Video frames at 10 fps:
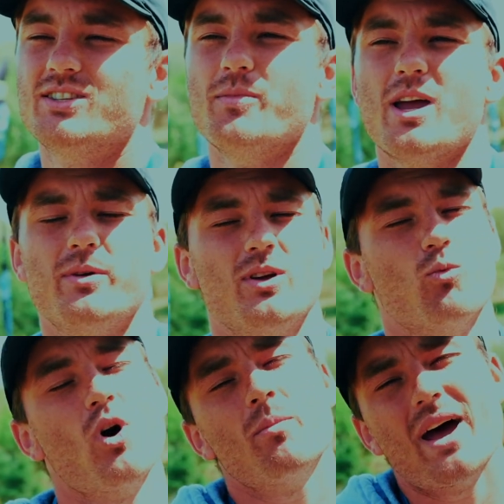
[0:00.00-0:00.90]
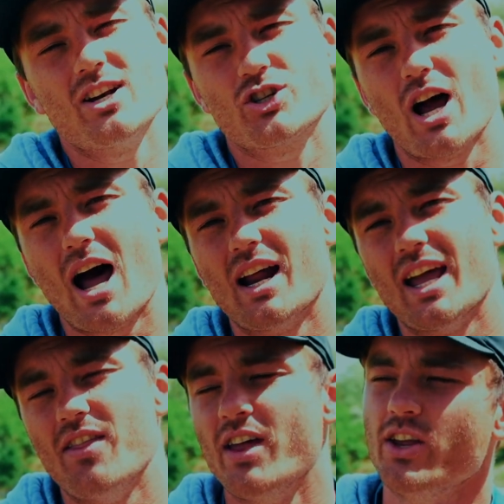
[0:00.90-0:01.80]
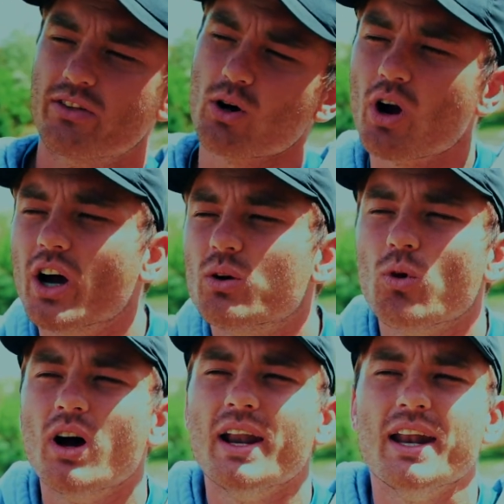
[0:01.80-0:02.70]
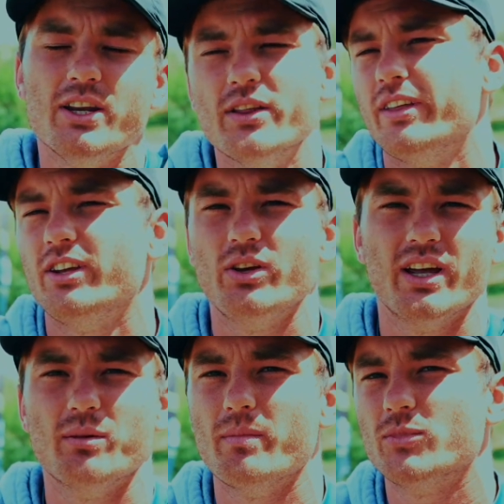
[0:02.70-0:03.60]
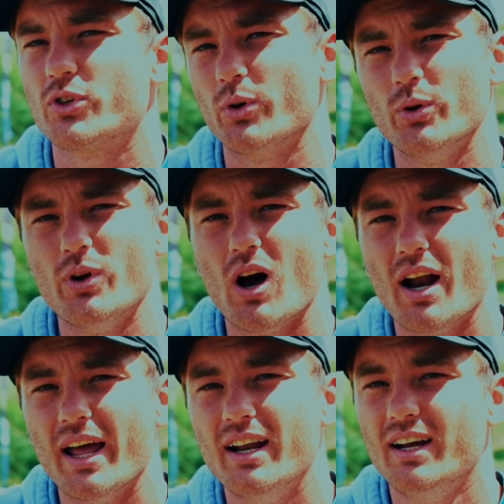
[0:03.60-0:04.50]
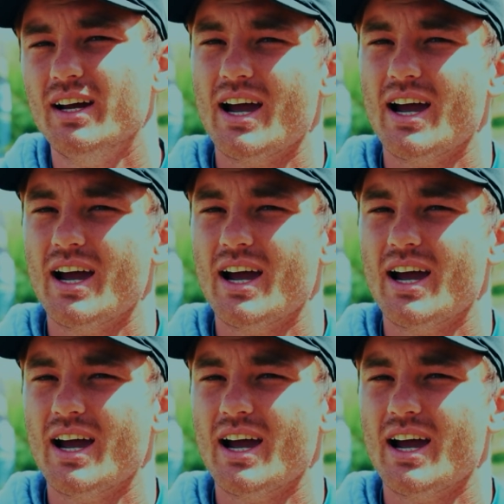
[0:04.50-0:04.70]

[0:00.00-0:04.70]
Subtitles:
maybe one bad shot, and then you throw a good one, and you think you get screwed on it,